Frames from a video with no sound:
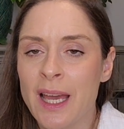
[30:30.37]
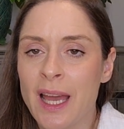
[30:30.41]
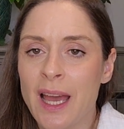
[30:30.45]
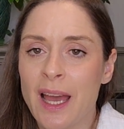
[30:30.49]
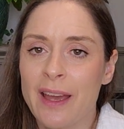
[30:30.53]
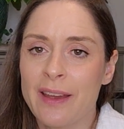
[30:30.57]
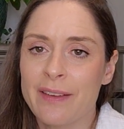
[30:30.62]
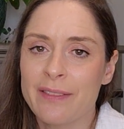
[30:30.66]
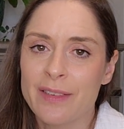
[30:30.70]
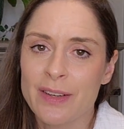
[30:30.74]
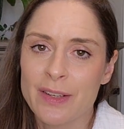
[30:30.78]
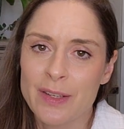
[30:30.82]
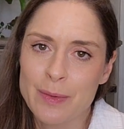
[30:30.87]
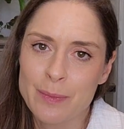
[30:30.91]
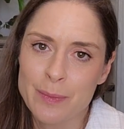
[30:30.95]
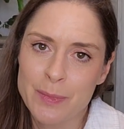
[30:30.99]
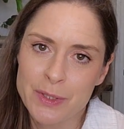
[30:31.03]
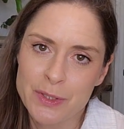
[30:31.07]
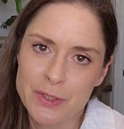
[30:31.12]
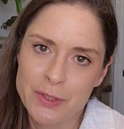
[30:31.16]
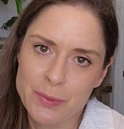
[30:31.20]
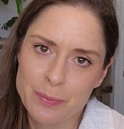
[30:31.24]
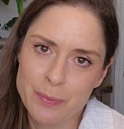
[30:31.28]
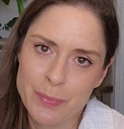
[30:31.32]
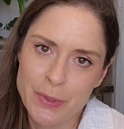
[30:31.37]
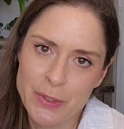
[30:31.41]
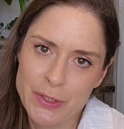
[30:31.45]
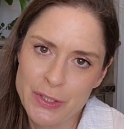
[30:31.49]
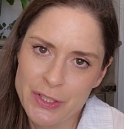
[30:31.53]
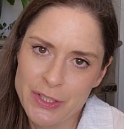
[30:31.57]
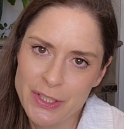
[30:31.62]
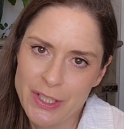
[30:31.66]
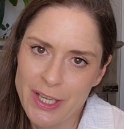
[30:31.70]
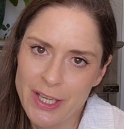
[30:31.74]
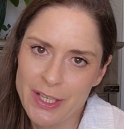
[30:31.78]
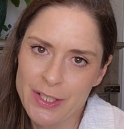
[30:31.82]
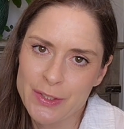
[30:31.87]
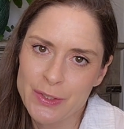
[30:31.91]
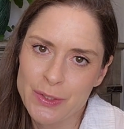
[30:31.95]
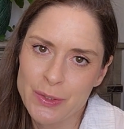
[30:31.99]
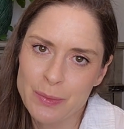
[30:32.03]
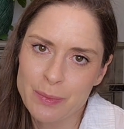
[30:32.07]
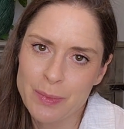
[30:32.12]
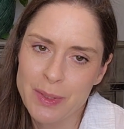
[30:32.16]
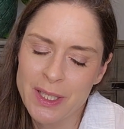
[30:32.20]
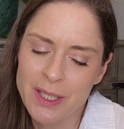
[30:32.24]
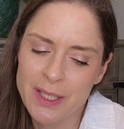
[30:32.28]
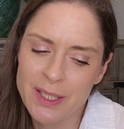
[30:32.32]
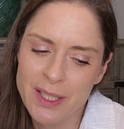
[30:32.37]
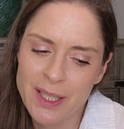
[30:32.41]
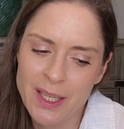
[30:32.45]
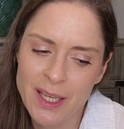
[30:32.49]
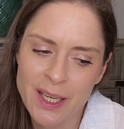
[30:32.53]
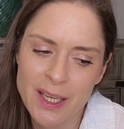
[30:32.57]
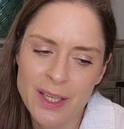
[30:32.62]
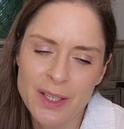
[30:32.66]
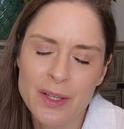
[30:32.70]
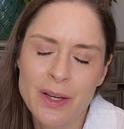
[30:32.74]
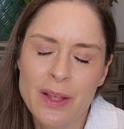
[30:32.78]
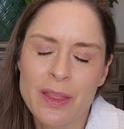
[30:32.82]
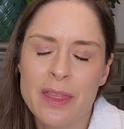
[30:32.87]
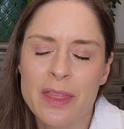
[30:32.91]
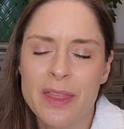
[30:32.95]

I very much appreciate you being here.